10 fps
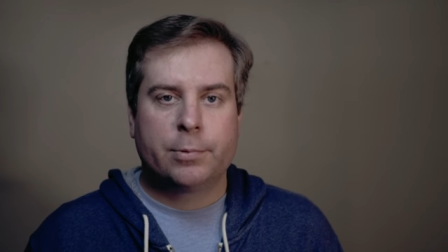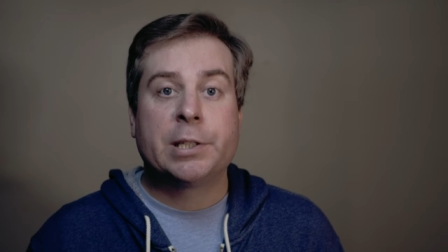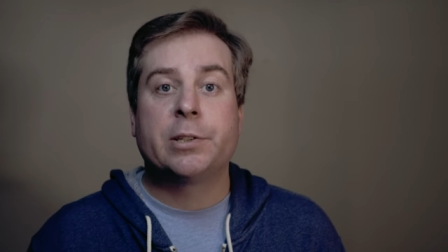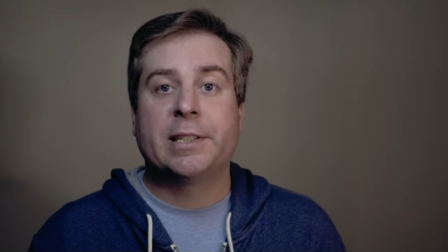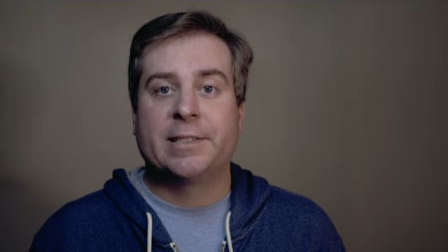
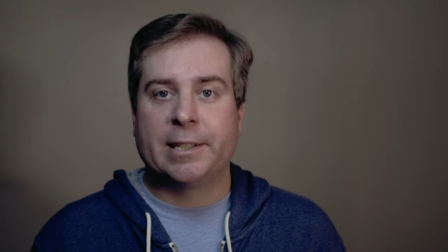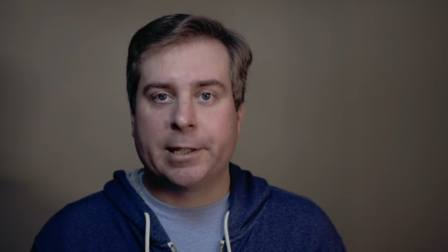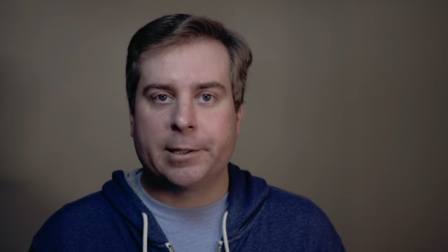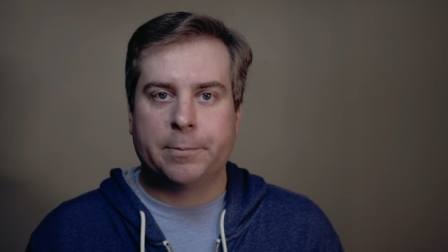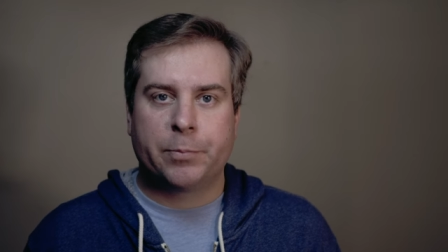Let's look at
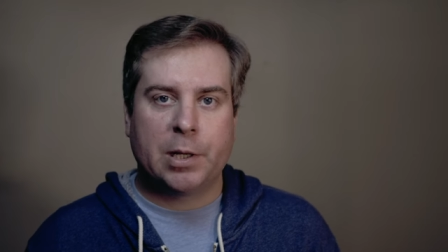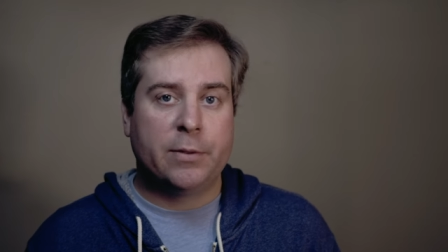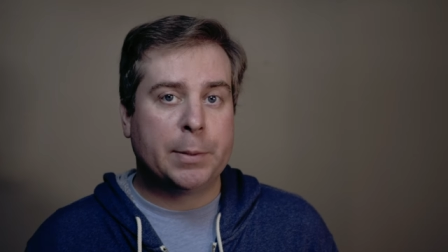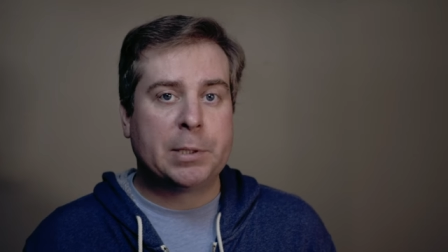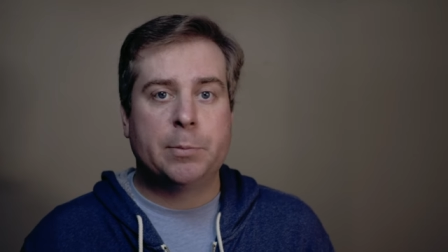syncing.
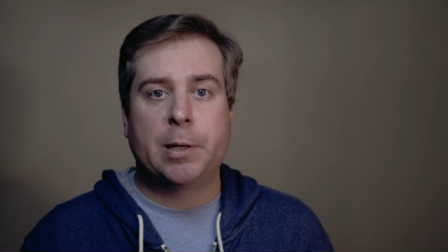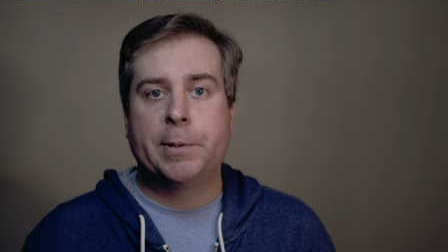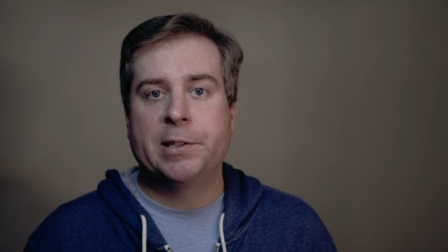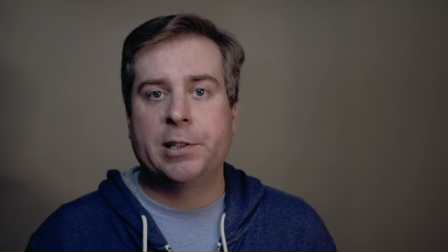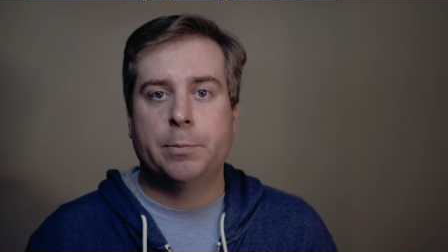I've updated my
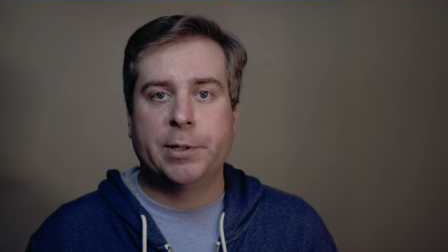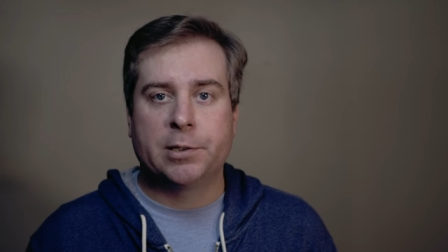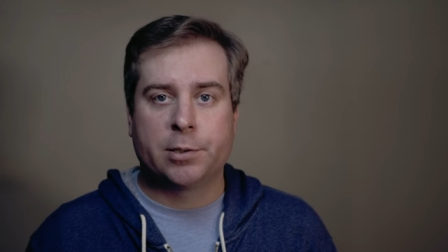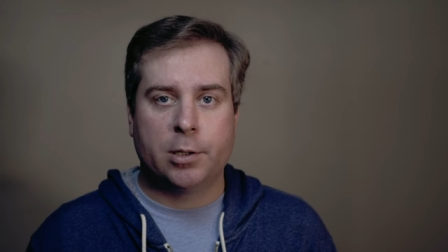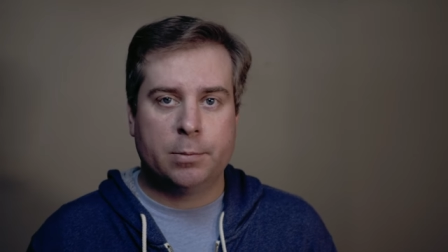PC to Big
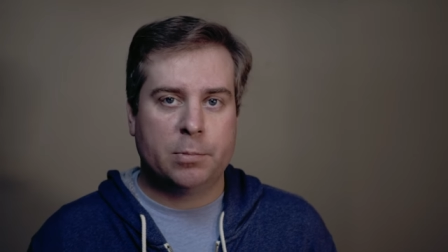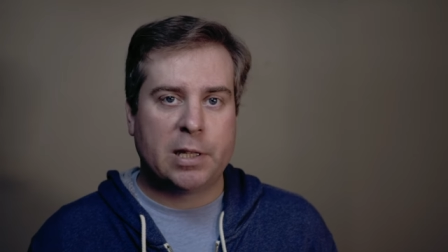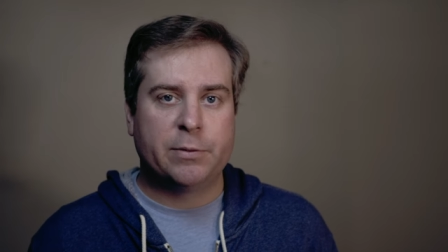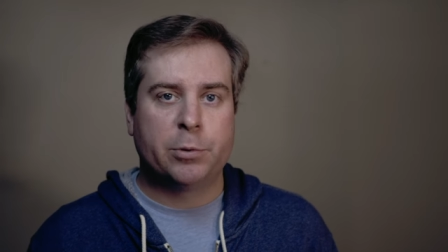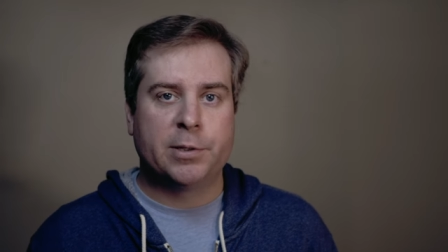Sur
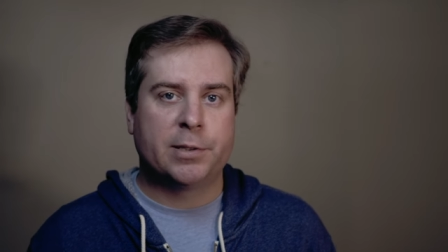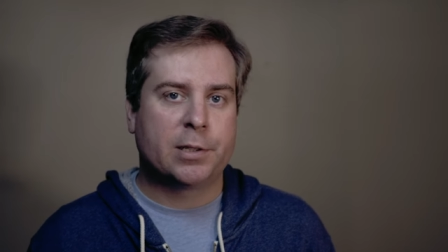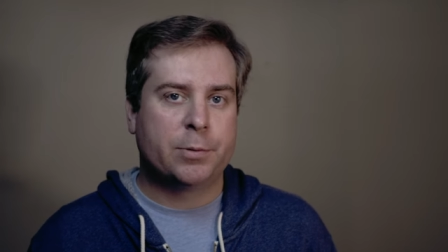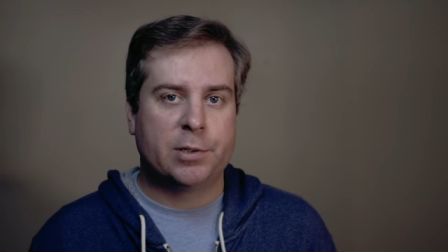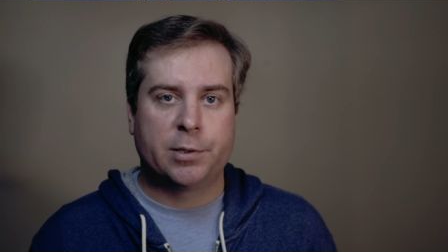
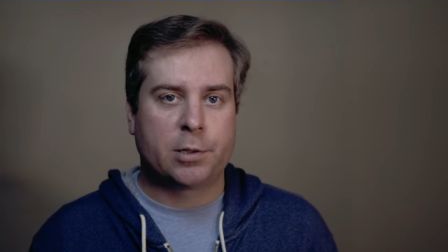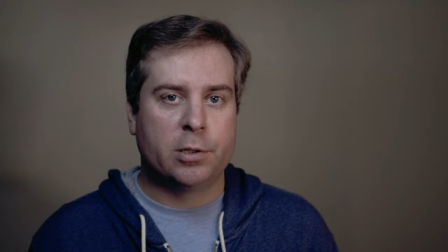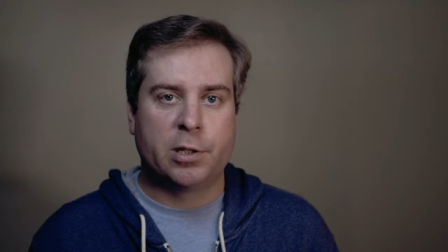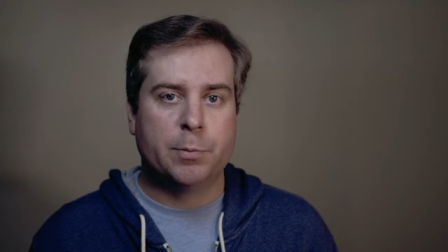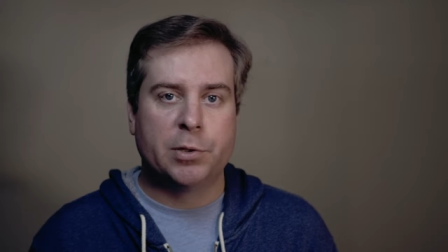11.6, which is
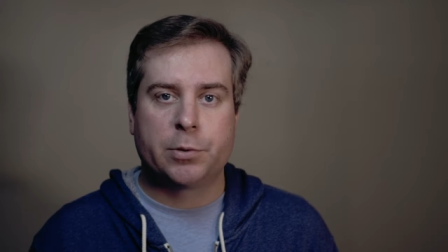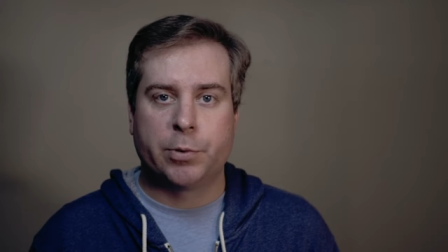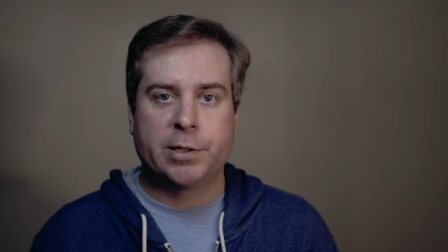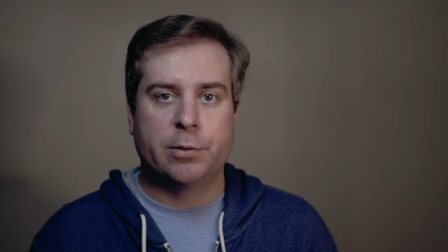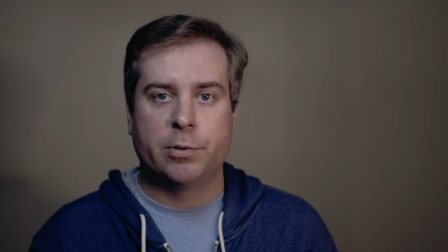currently the most
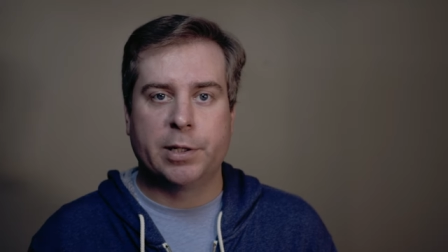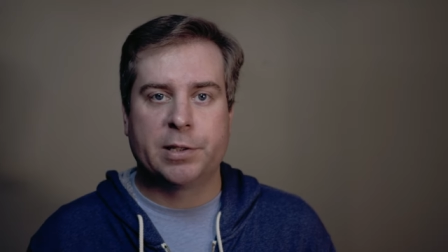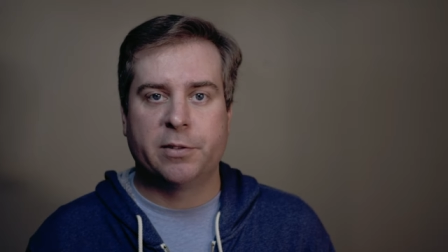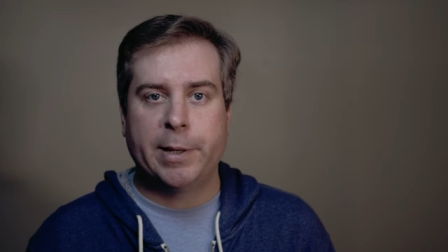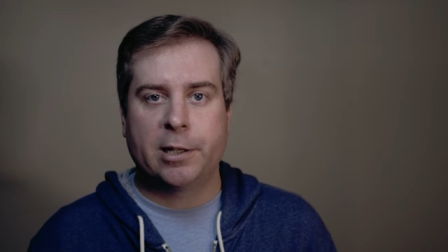recent
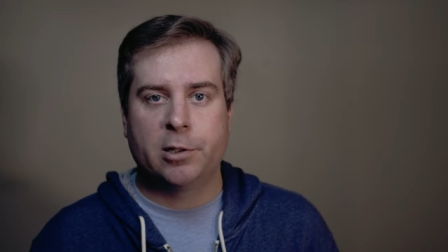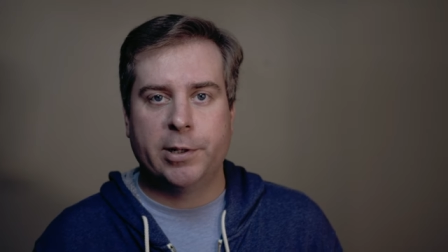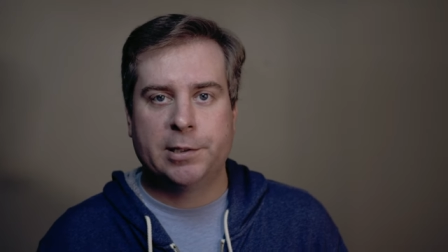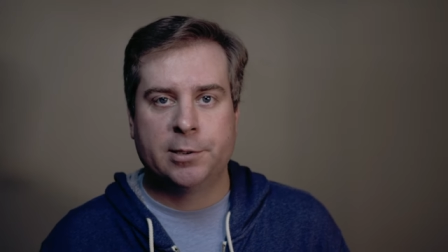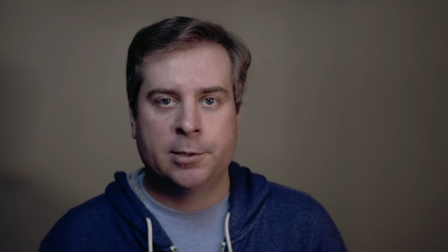release of
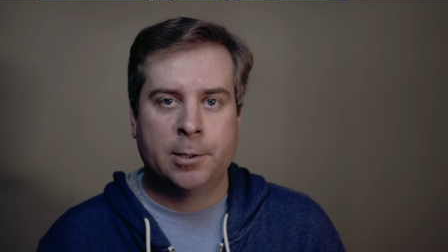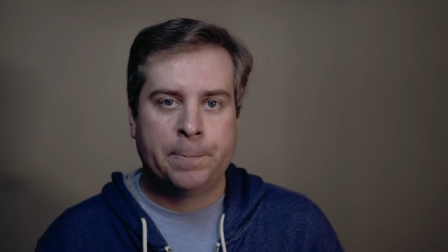macOS.